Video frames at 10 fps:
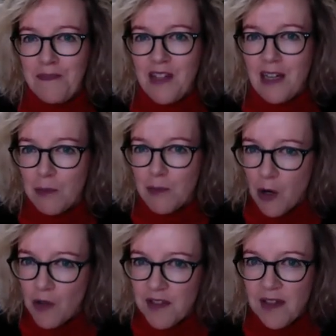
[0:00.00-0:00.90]

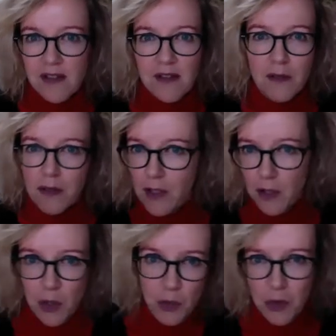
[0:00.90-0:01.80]
Clubhouse is the
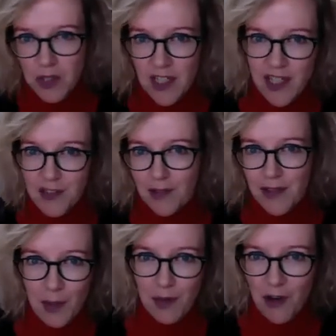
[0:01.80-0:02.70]
new kid on
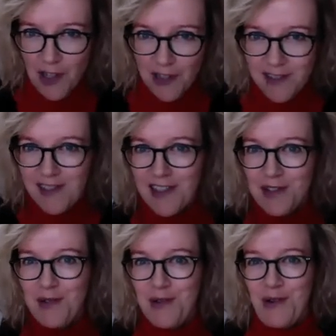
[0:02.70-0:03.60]
the block, as
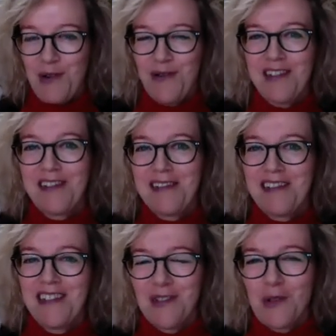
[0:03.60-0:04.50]
you know,
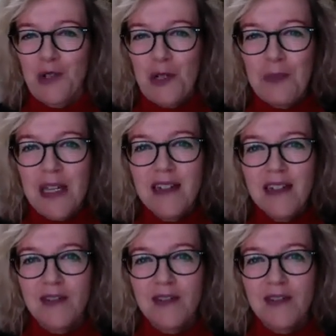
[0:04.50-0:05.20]
in social media.